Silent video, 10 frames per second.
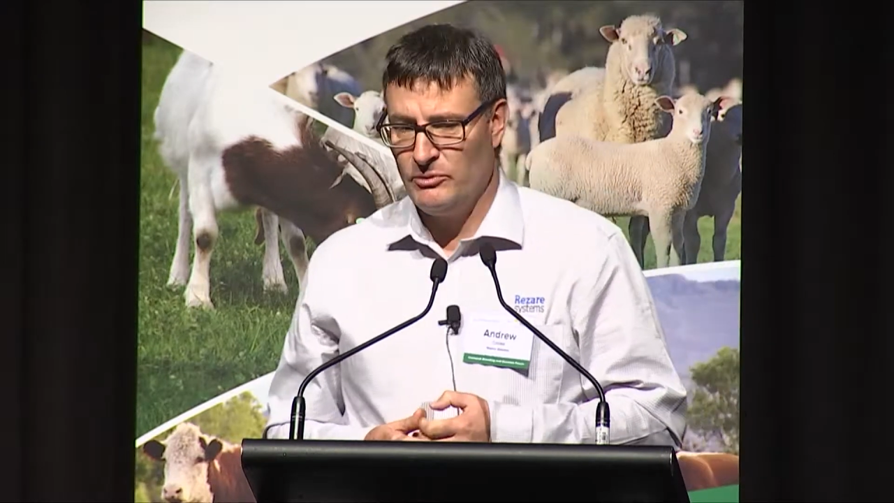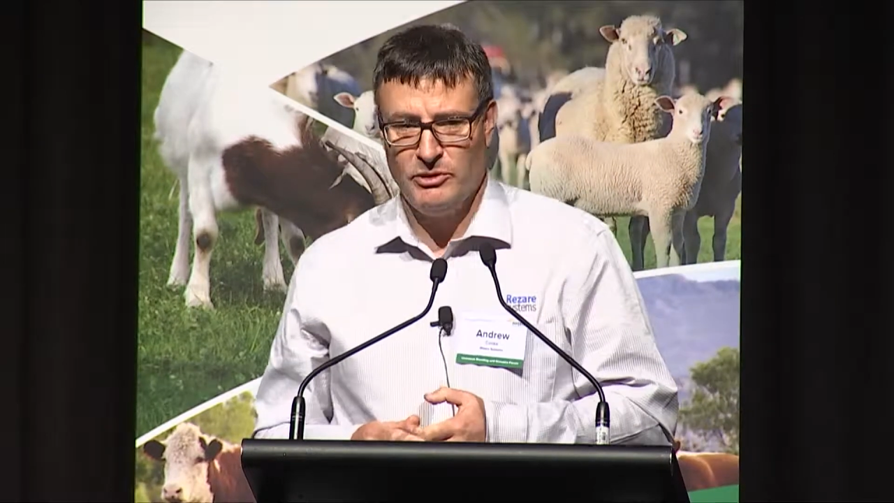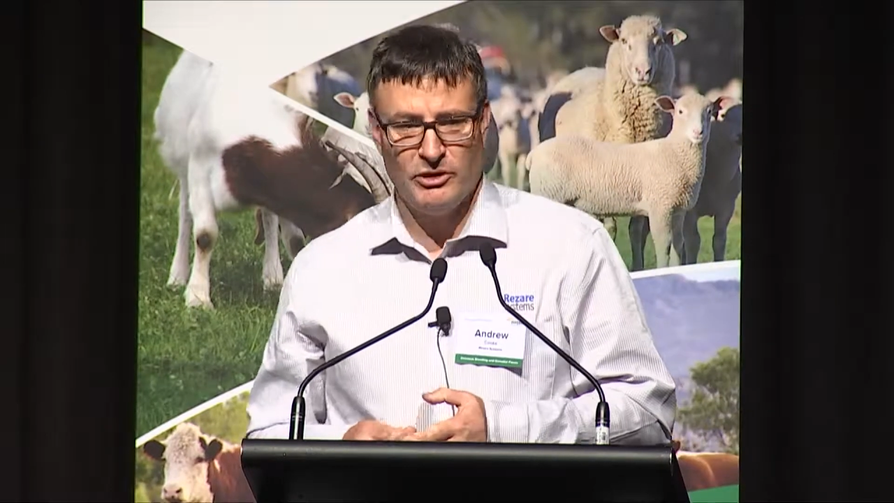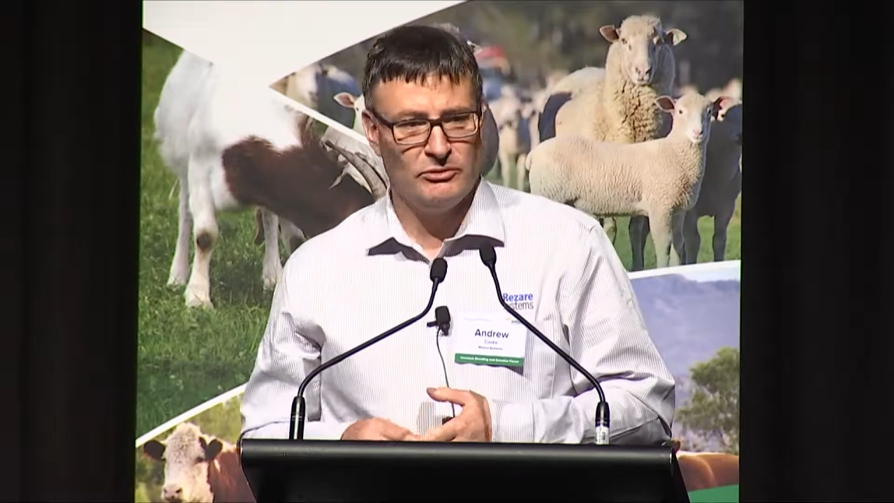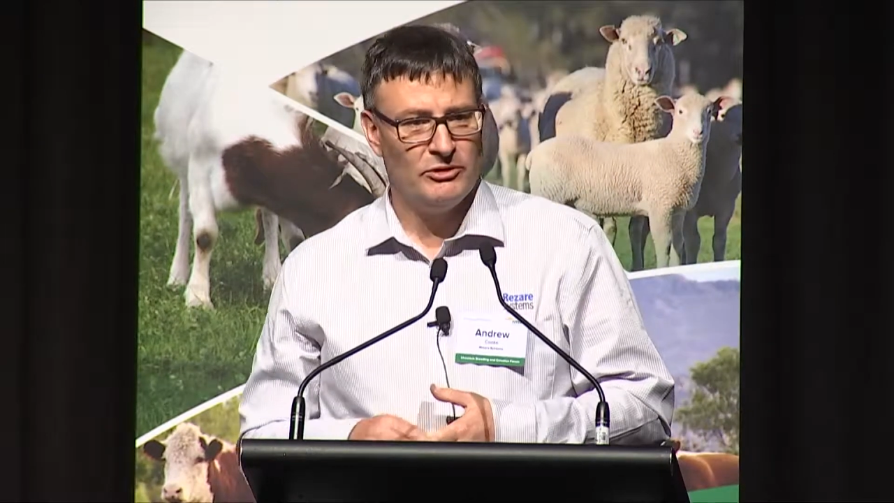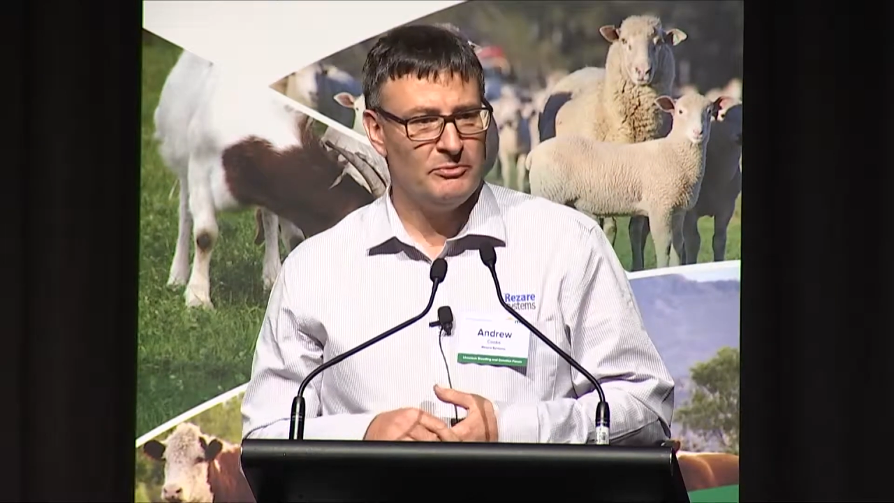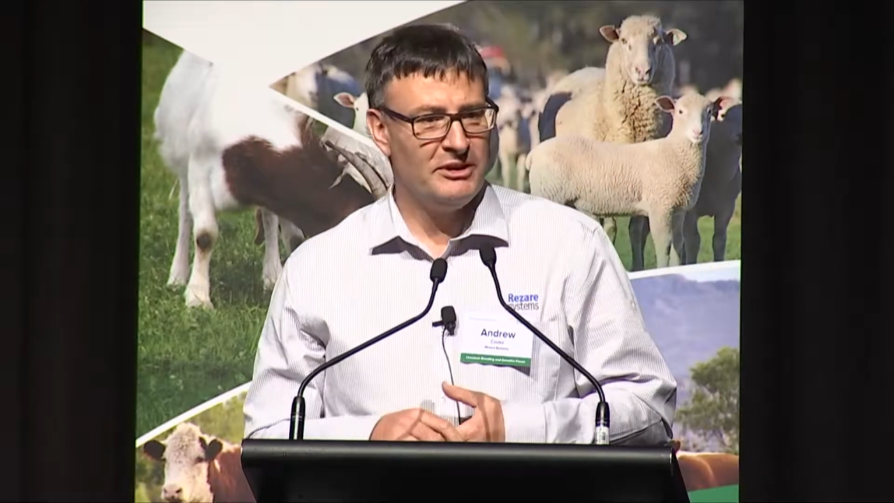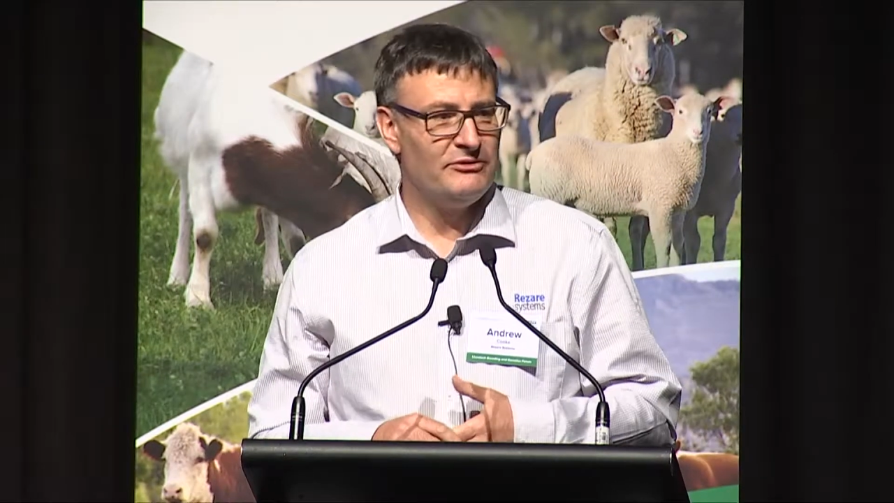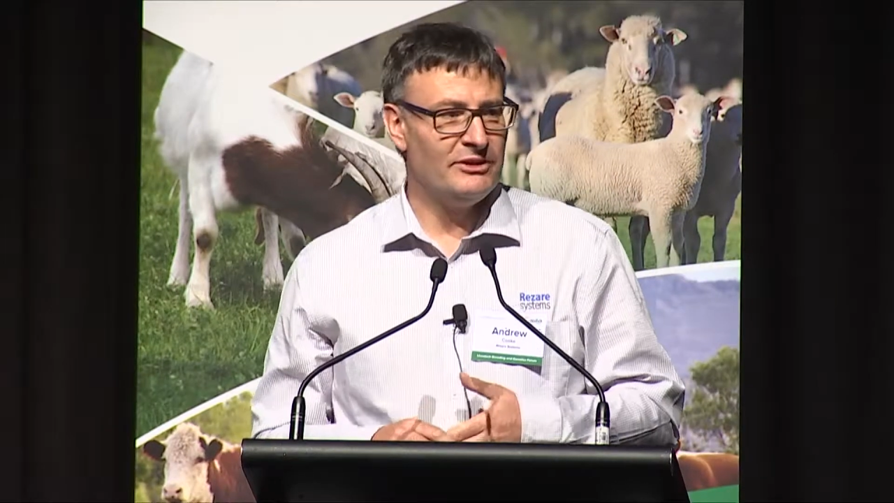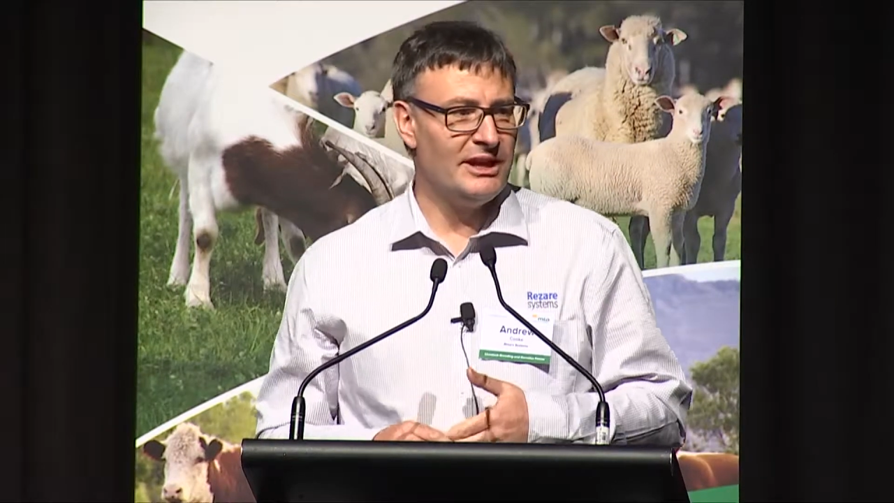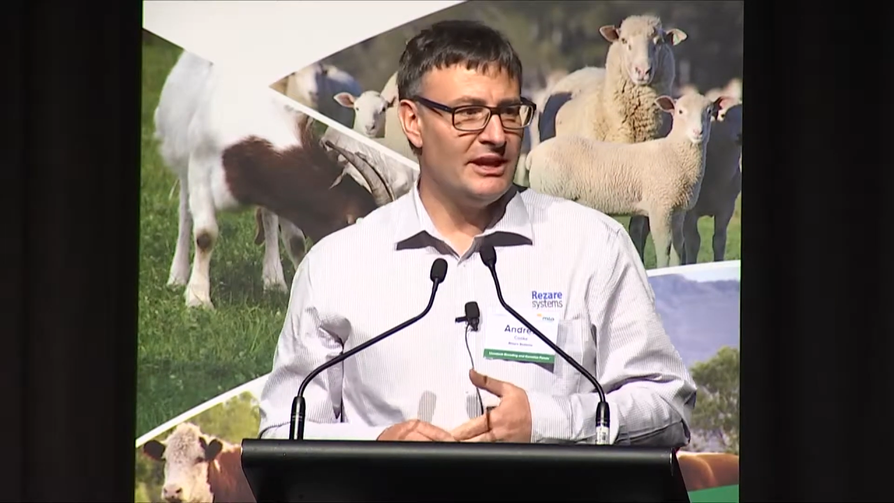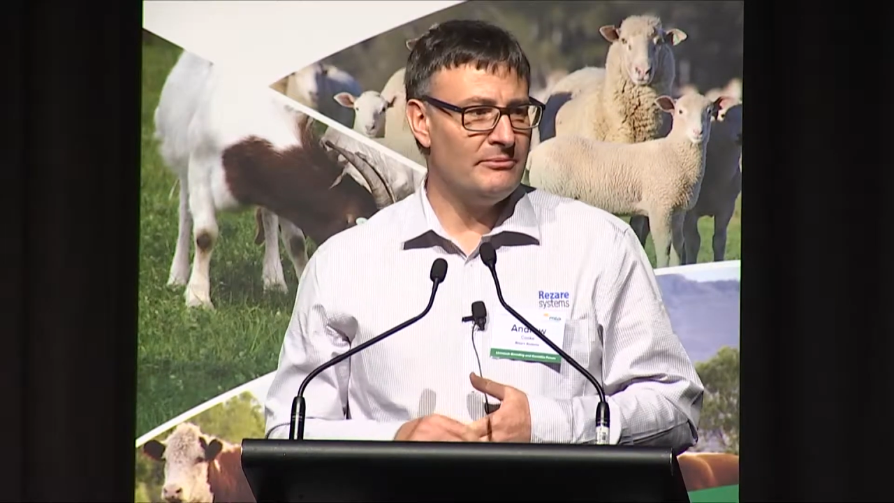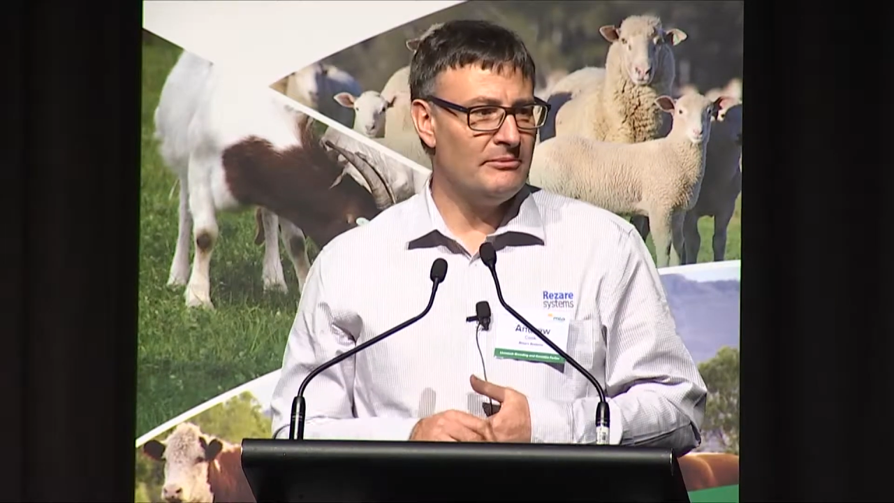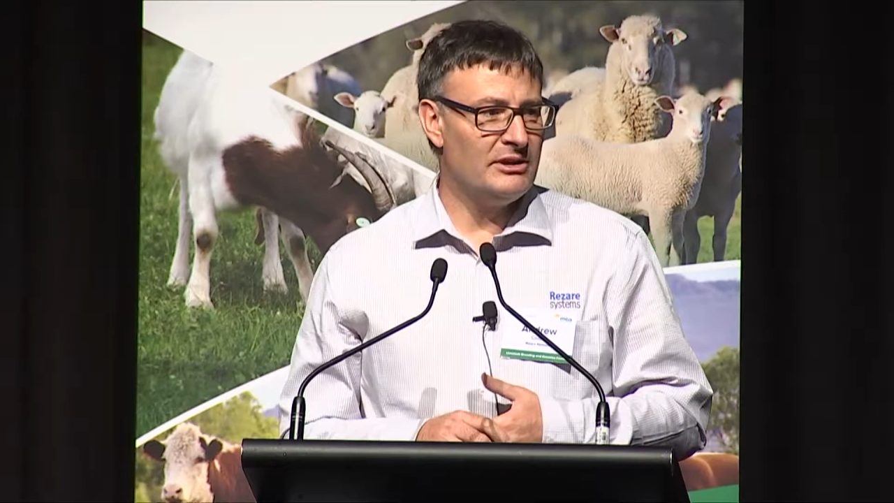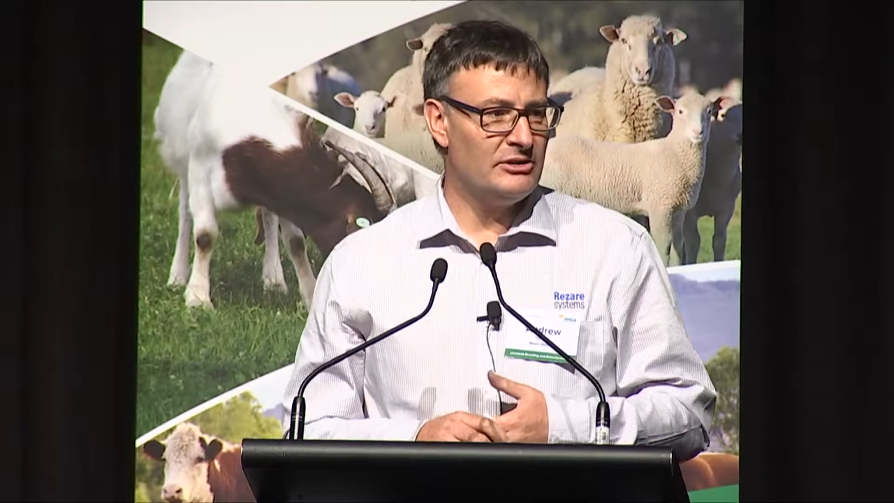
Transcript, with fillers: work with beef and lamb